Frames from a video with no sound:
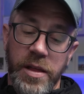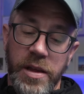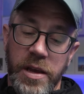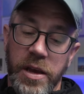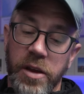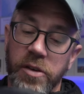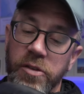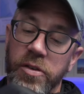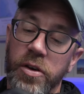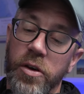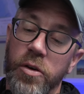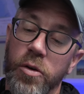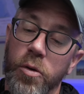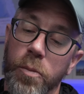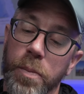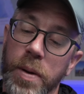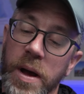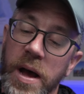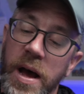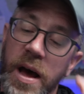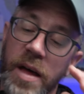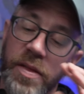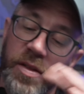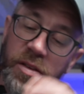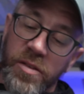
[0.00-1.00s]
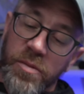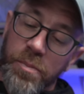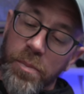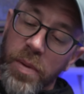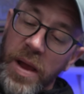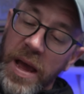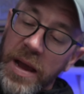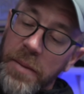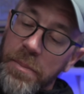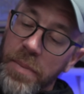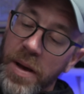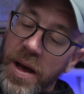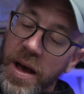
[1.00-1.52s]
the internal part, this
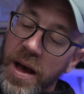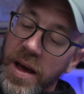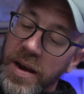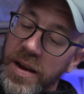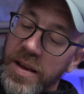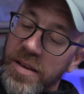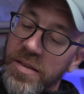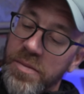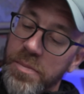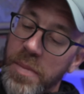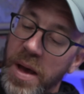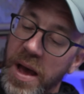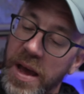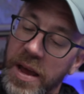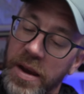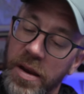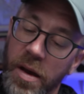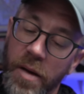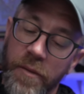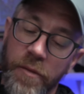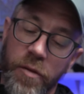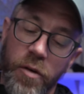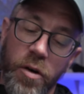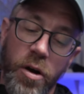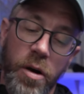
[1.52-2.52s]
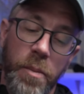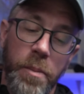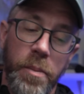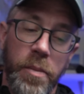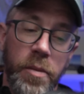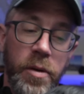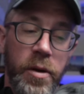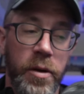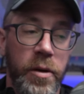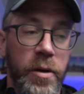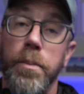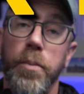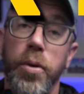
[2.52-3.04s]
black part, is made from
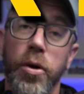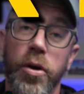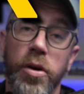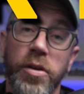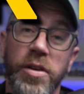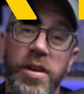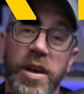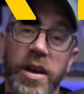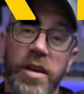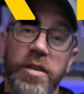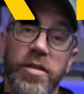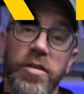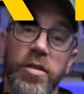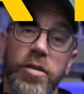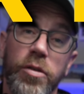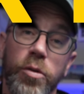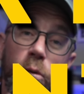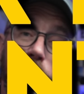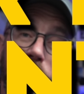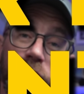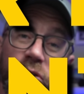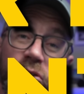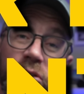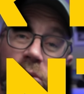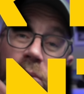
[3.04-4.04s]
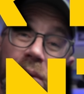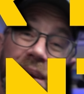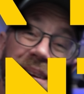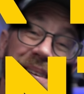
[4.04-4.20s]
Pertex Quantum